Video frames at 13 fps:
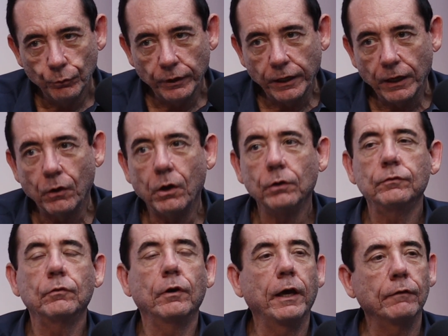we
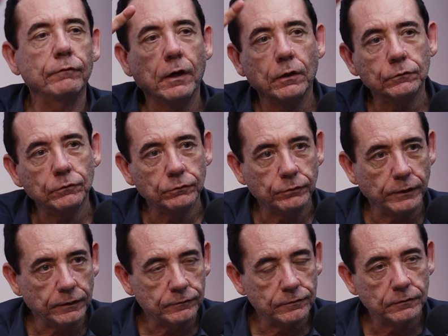also have
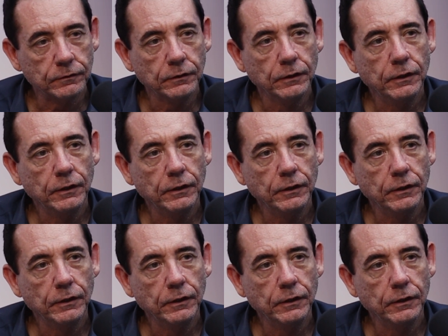autocrats